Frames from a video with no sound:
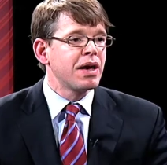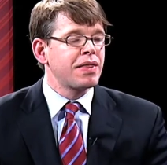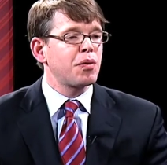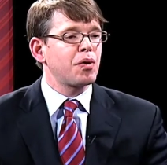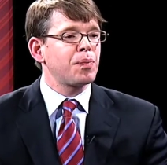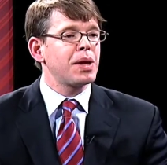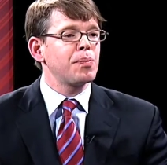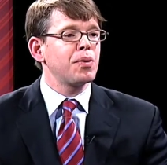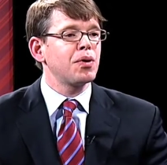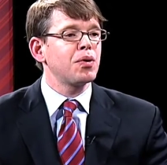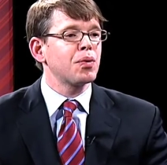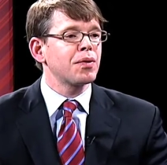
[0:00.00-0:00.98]
There were
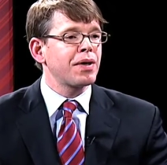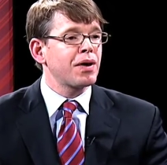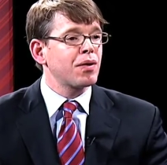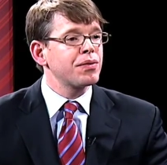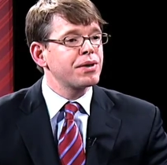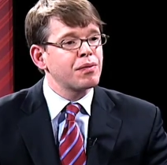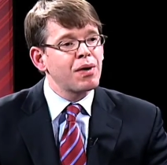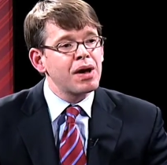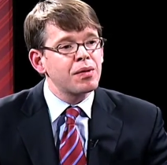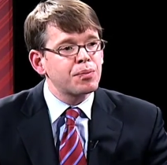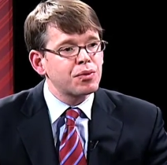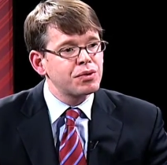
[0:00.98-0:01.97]
people who were there on the
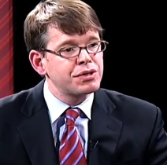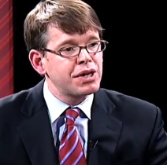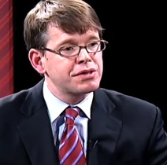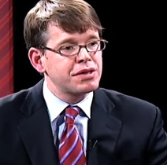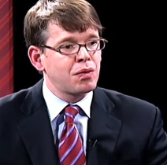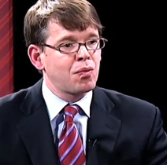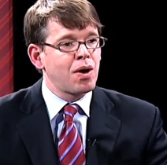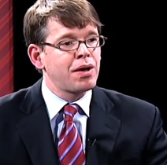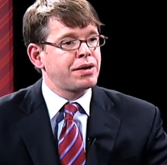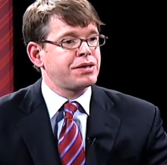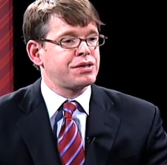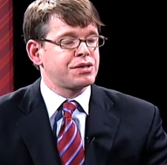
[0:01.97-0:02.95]
ground protesting,
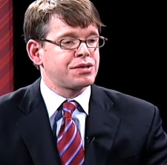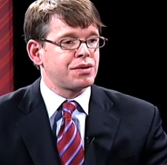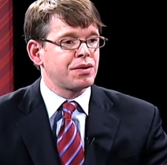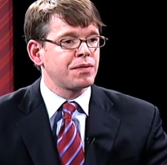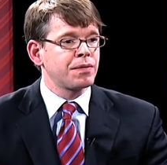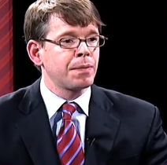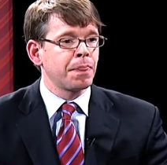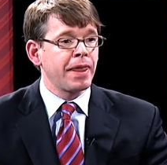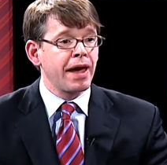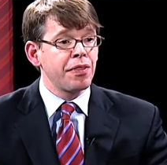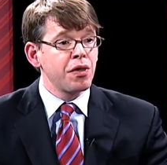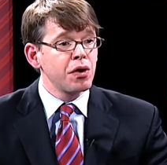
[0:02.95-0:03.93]
wanting to serve.
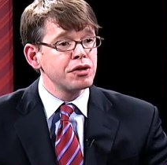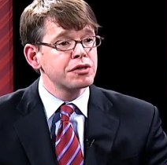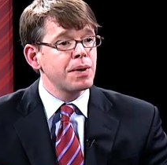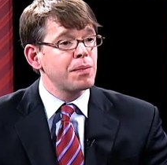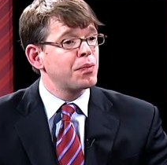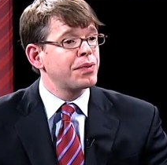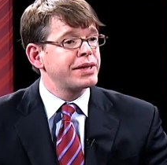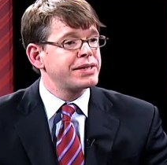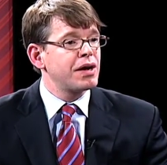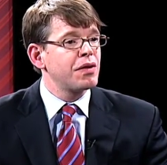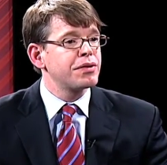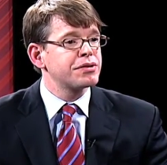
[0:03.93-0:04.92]
And those people, when they
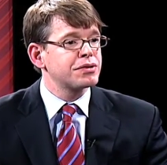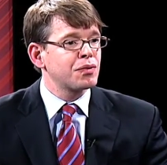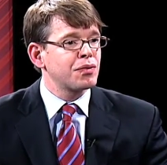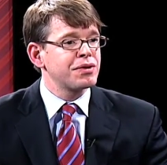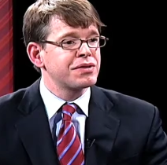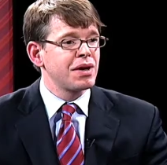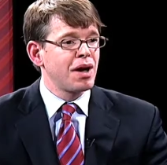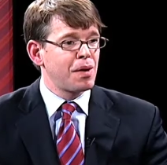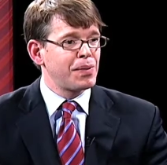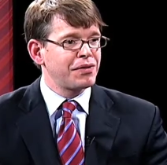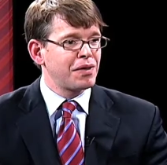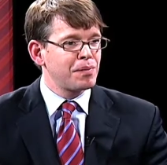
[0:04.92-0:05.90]
tell their stories
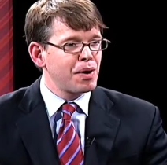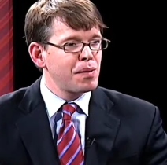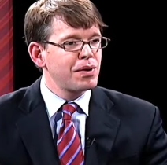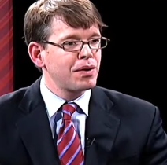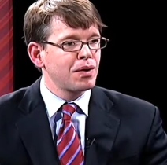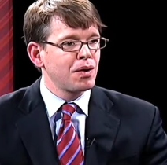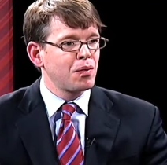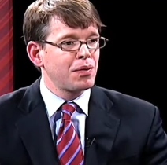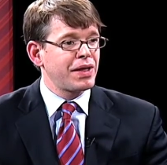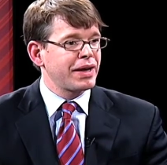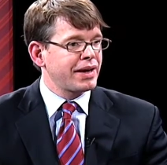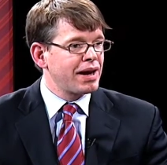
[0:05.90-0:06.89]
about the moment when
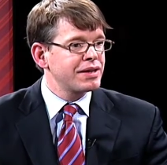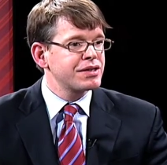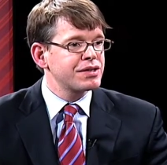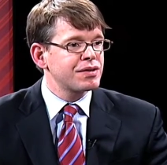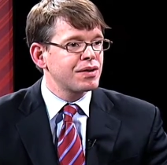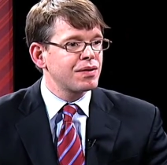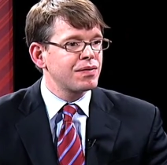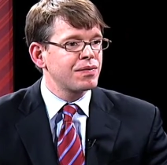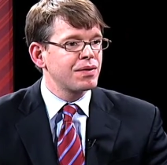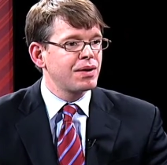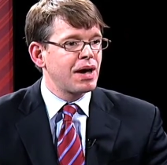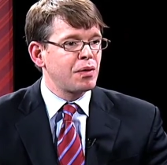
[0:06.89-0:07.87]
they got to serve,
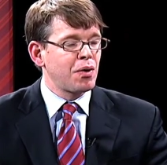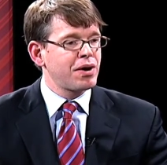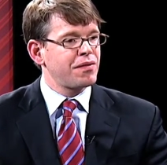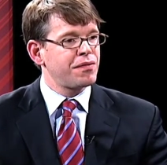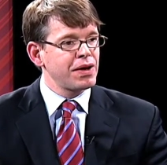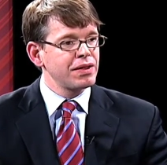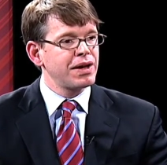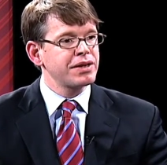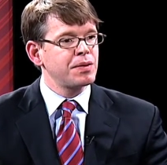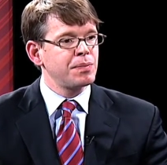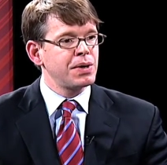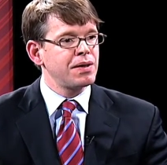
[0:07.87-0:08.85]
and what it felt like
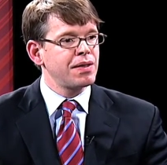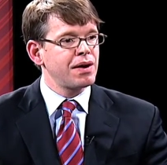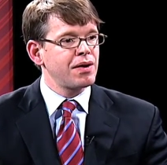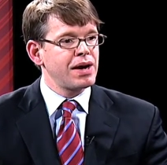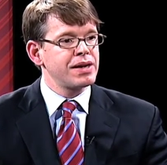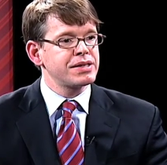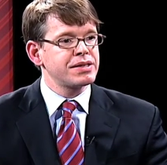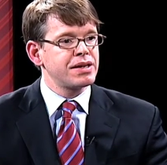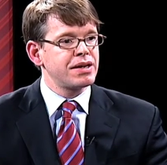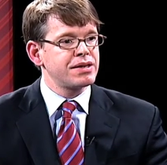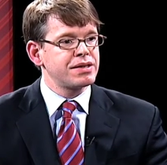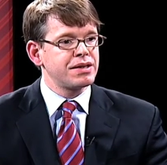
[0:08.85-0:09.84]
to be there as a
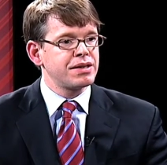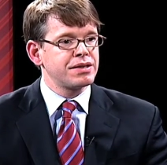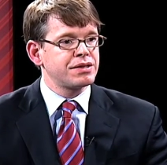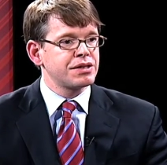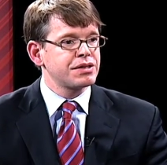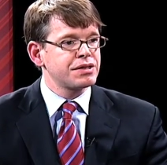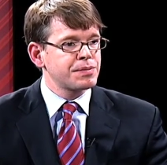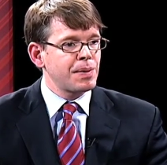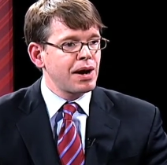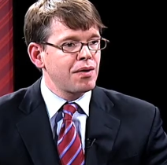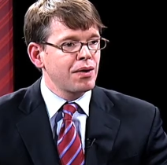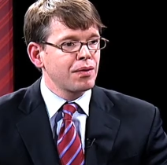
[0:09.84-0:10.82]
citizen, is just
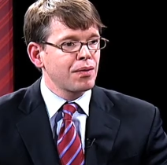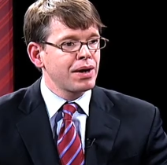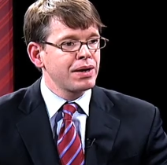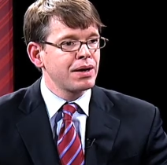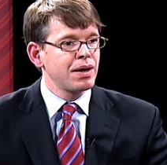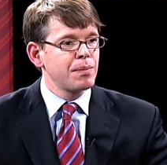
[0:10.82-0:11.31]
inspiring, right?